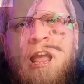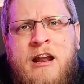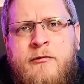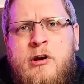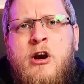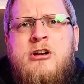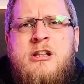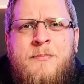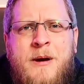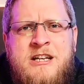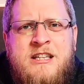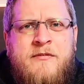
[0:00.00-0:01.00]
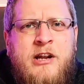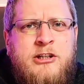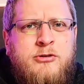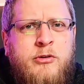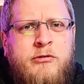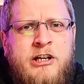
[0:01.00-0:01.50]
And if we go to the best
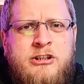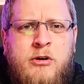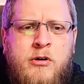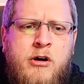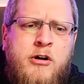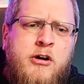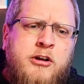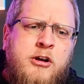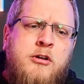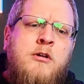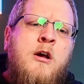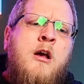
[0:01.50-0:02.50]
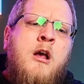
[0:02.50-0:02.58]
evidential threshold, I would argue,